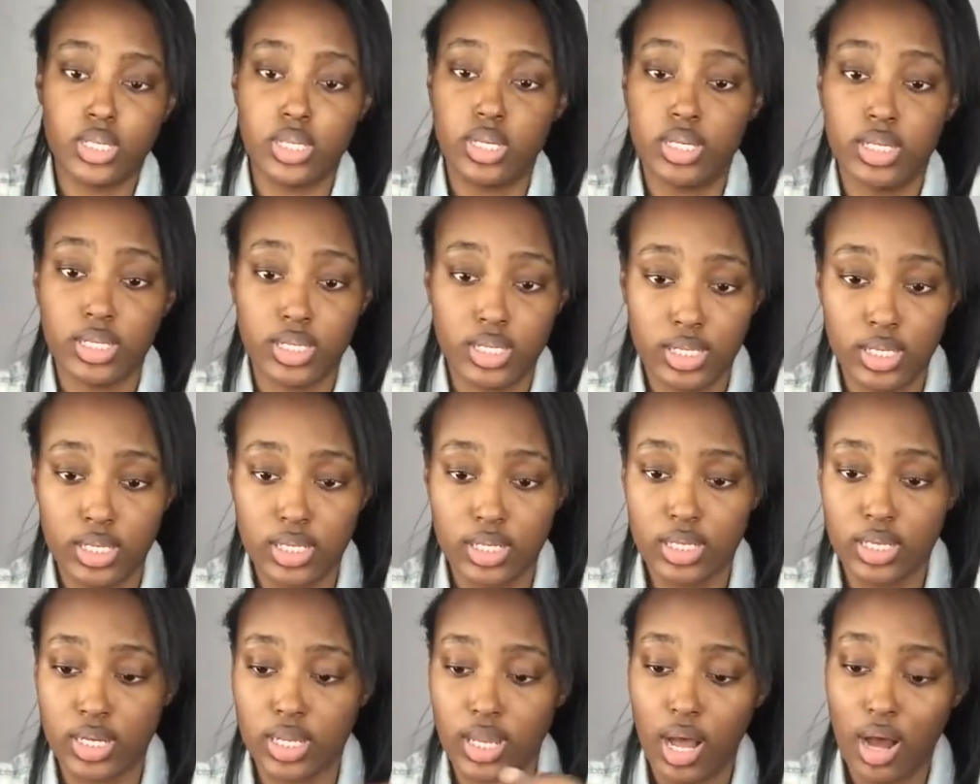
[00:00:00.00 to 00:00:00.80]

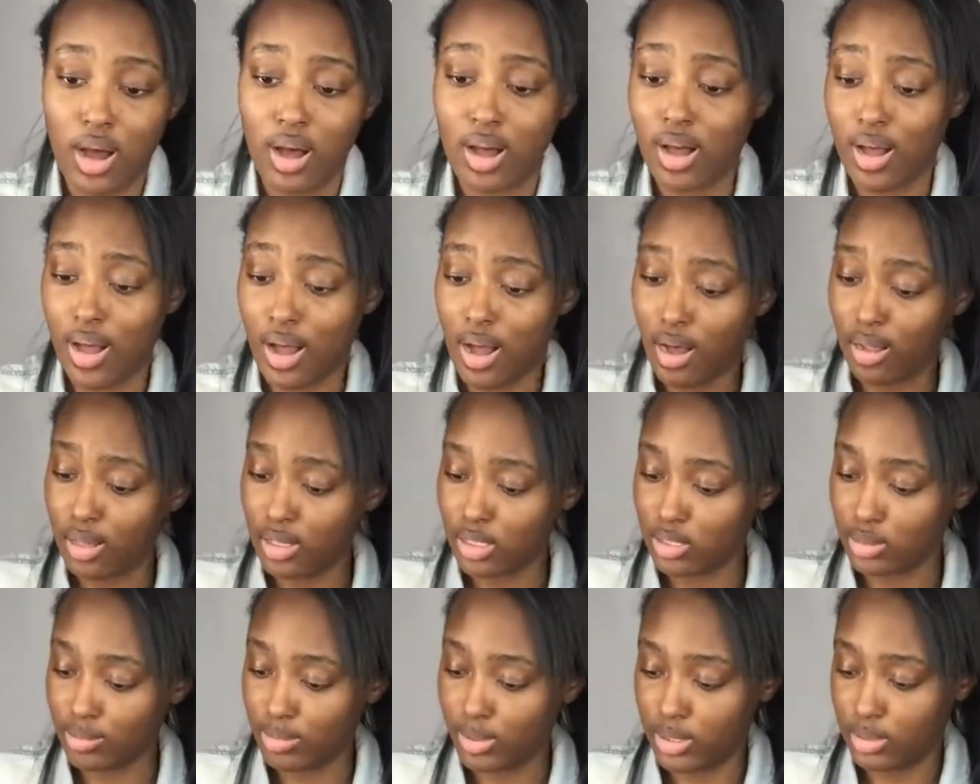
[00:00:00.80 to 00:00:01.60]
again,
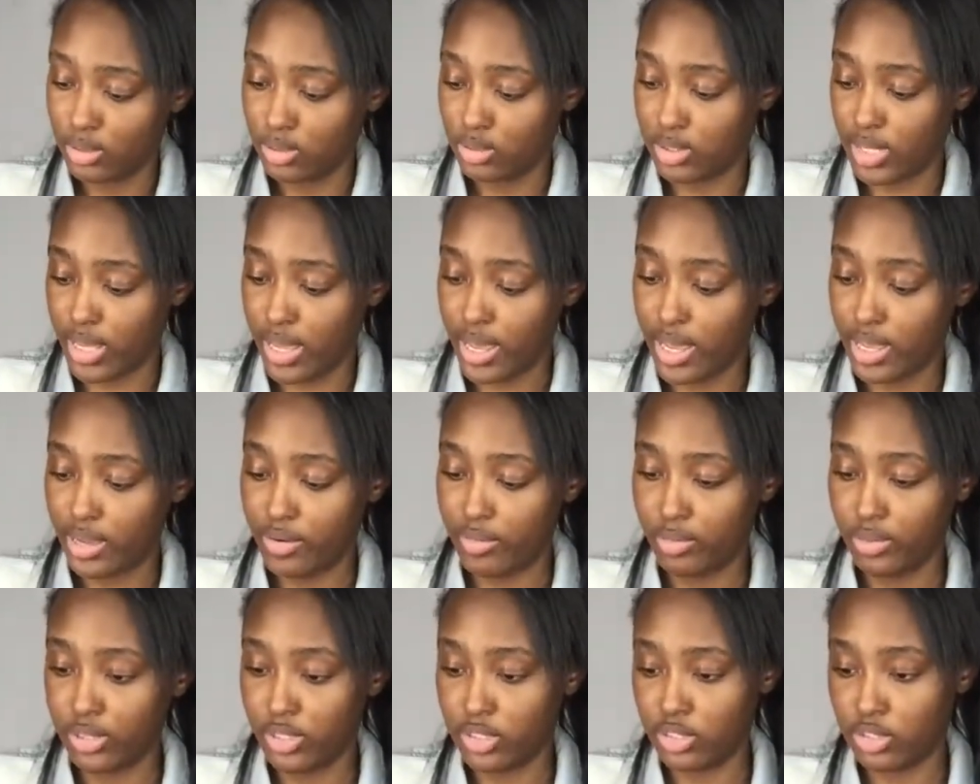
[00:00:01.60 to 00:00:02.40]
all of the bundles
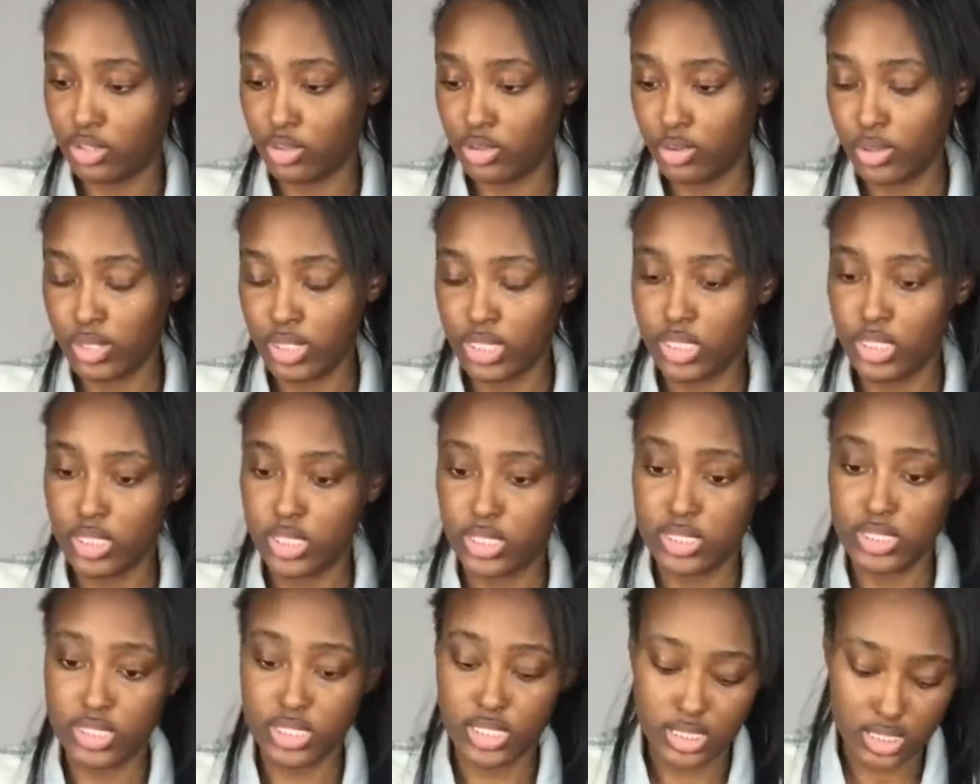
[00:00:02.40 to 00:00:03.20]
have really short
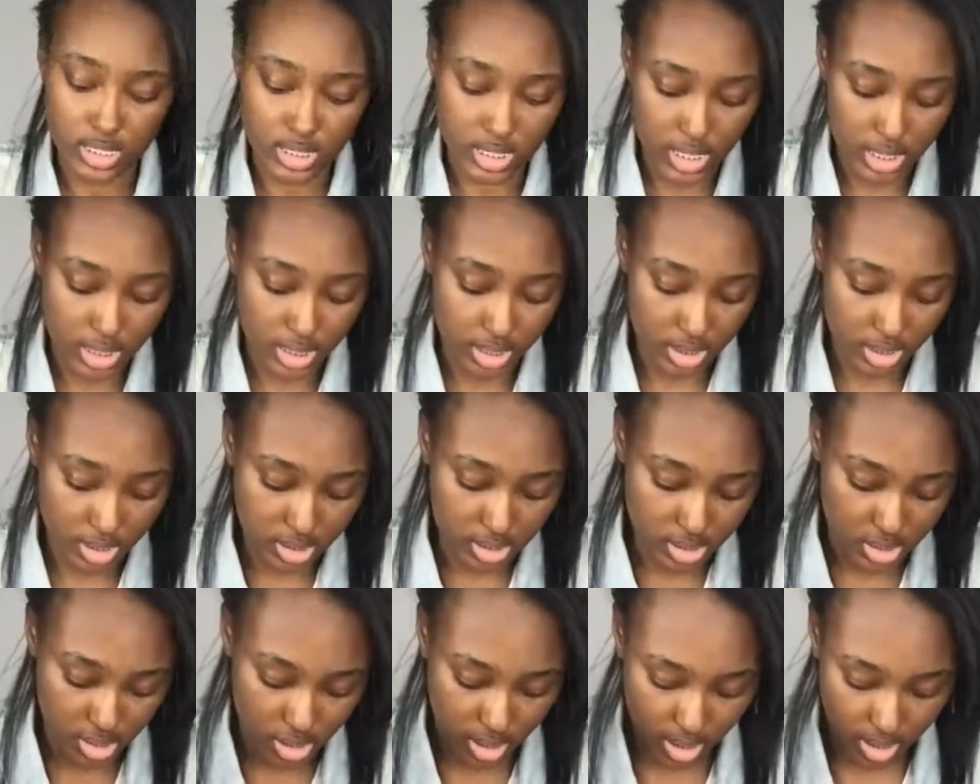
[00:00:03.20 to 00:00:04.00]
ends. It
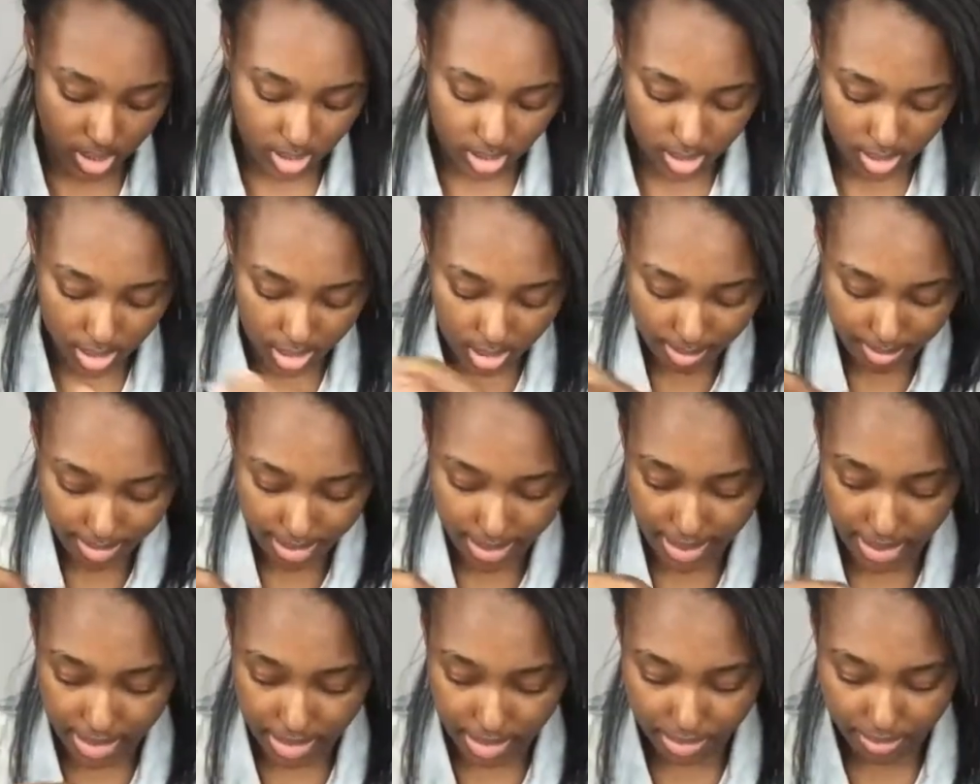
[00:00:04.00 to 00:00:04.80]
does shed.
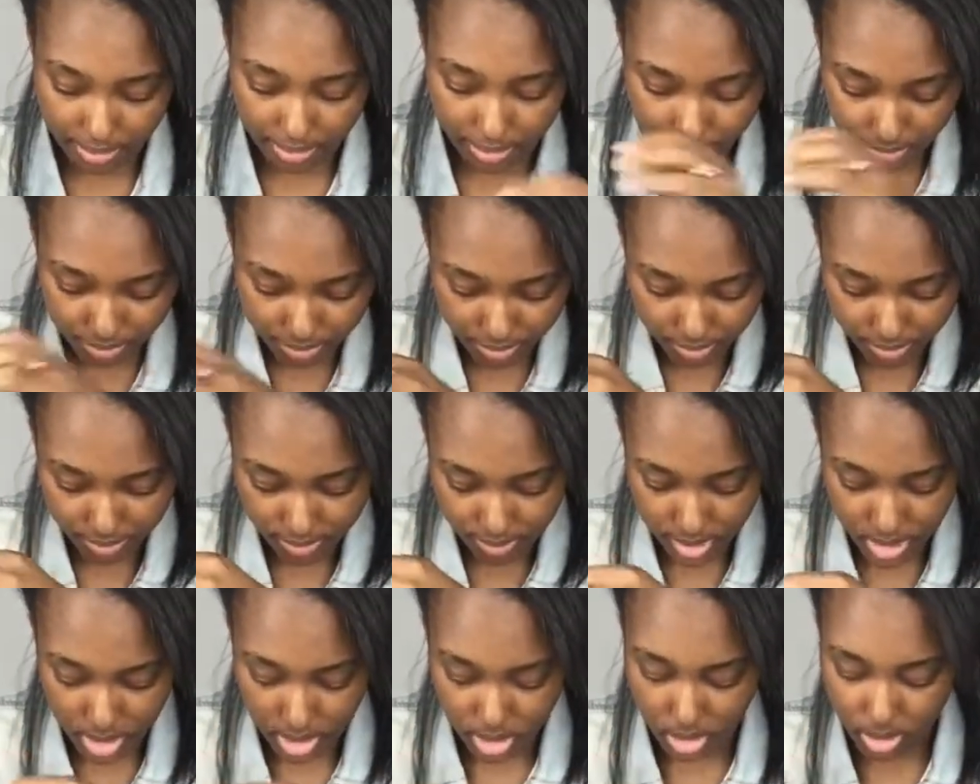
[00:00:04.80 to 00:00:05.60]
I have
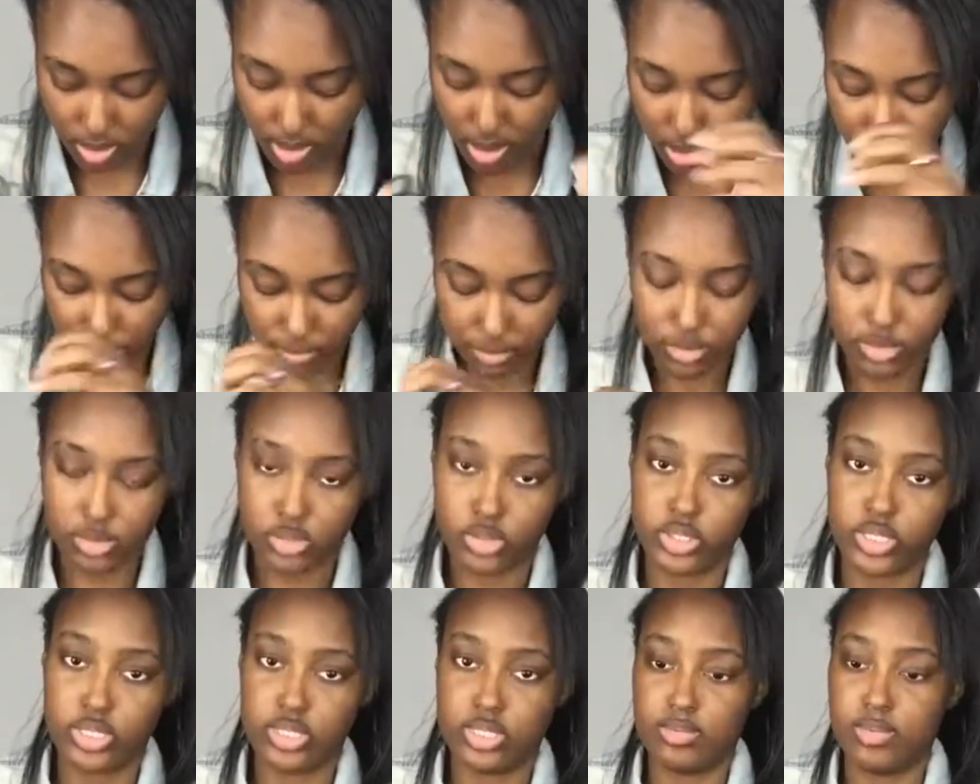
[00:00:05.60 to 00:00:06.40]
quite a few
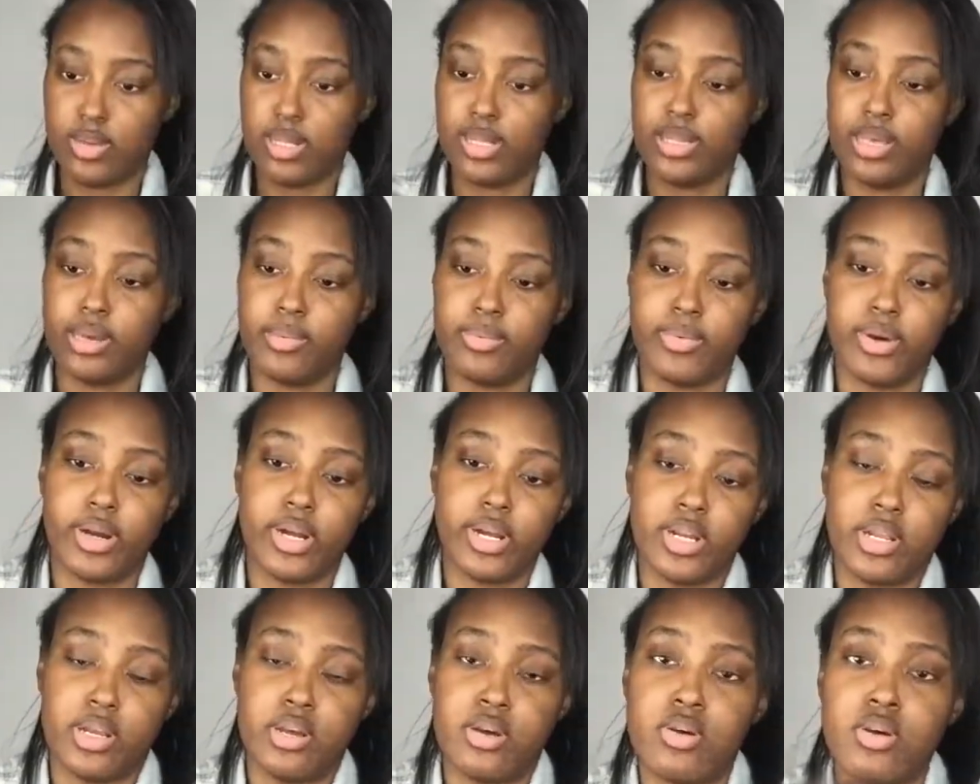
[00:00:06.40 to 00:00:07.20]
strands in my lap
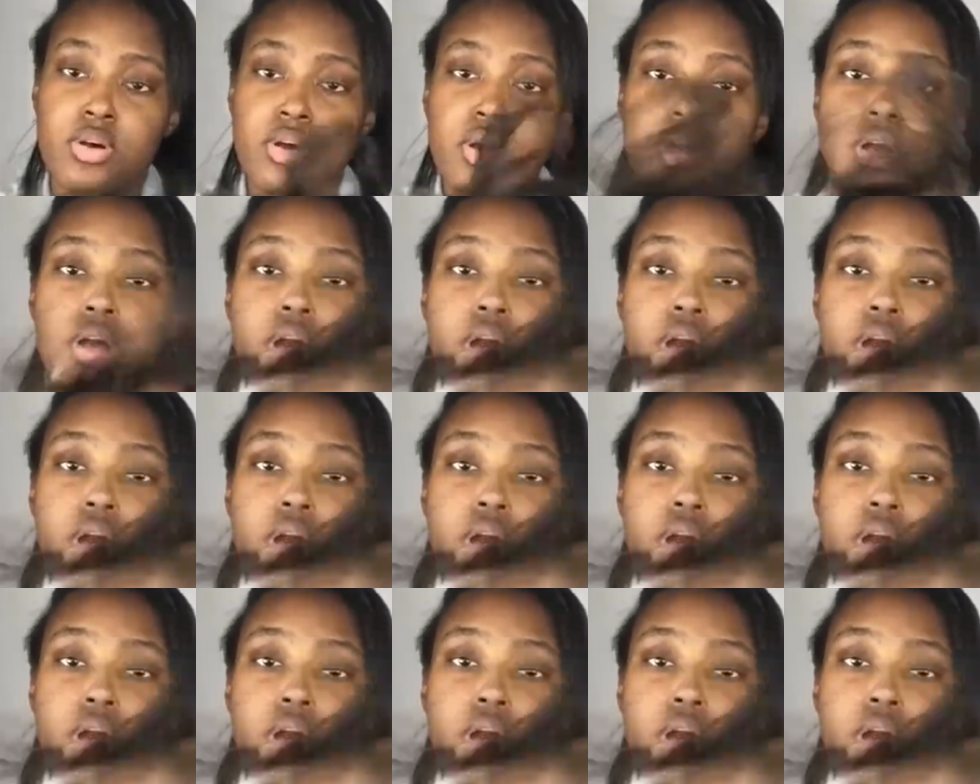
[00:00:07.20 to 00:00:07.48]
right now.